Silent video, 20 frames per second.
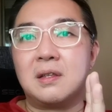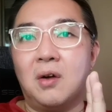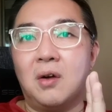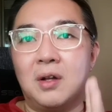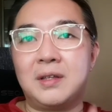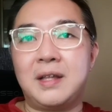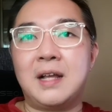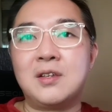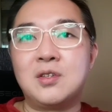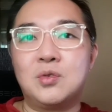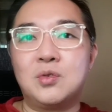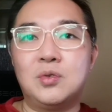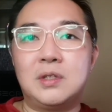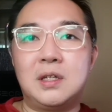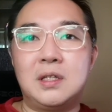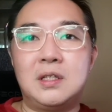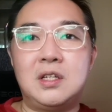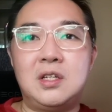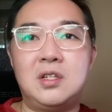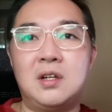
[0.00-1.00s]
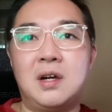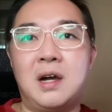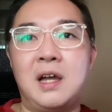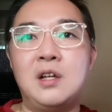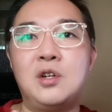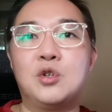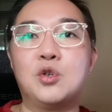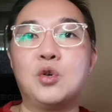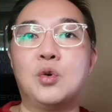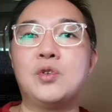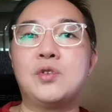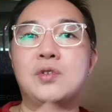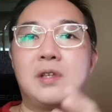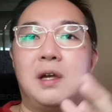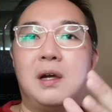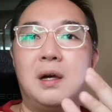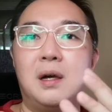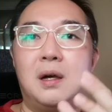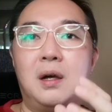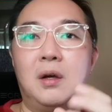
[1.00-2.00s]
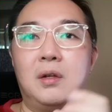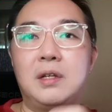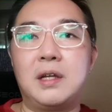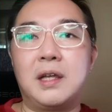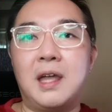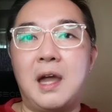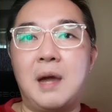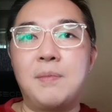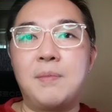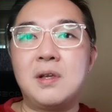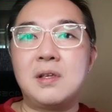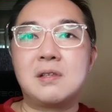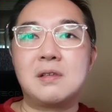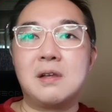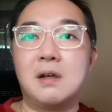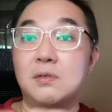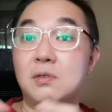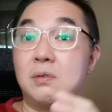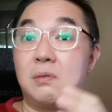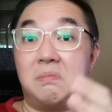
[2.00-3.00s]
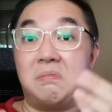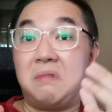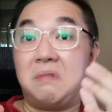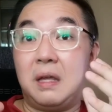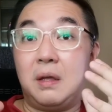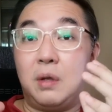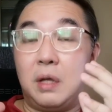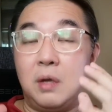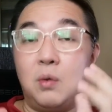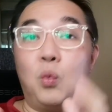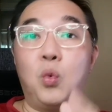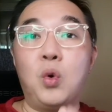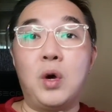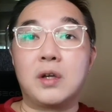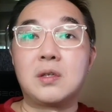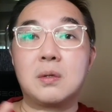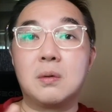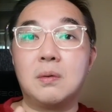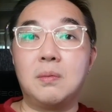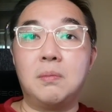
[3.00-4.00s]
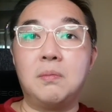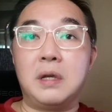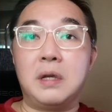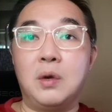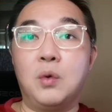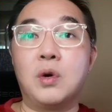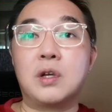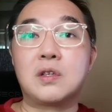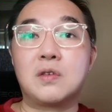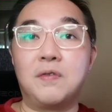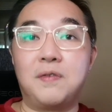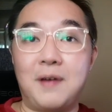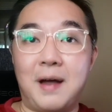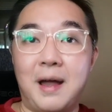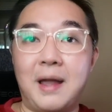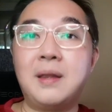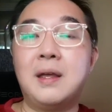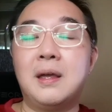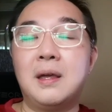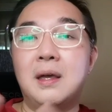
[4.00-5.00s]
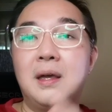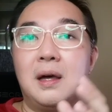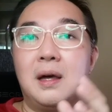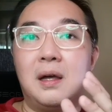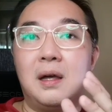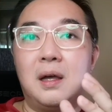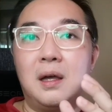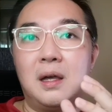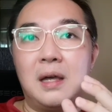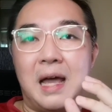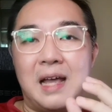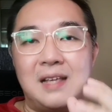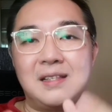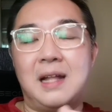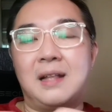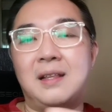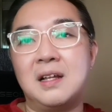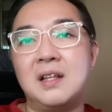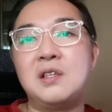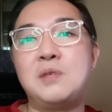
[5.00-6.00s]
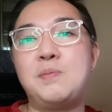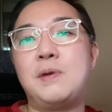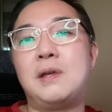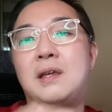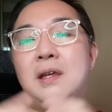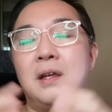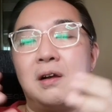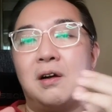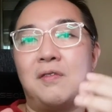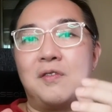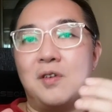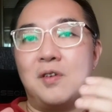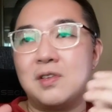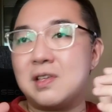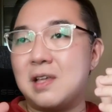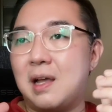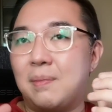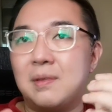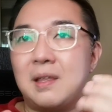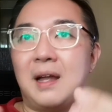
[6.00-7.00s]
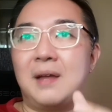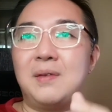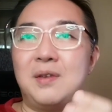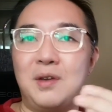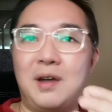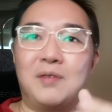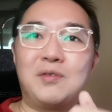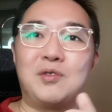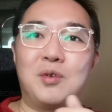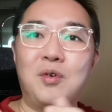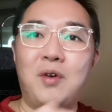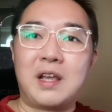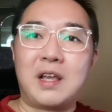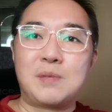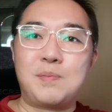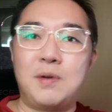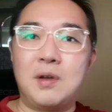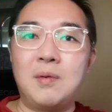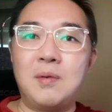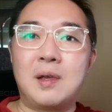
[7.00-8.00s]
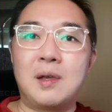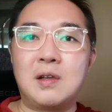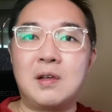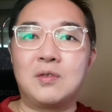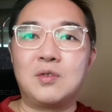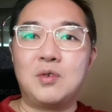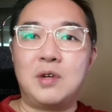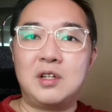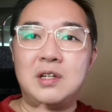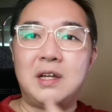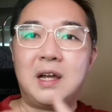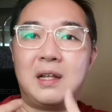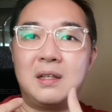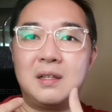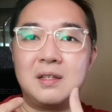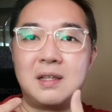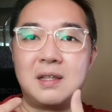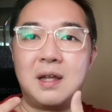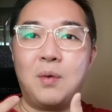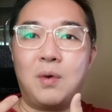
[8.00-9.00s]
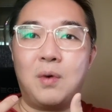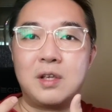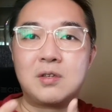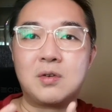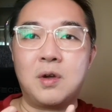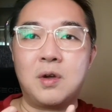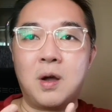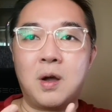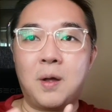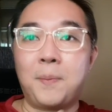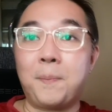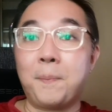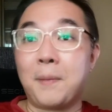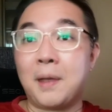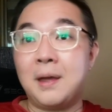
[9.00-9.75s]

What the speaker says: all thanks to the DJI drones on the camera itself, so it works fine. Aesthetically speaking, of course, sometimes you have to go experience yourself to actually understand what's going on.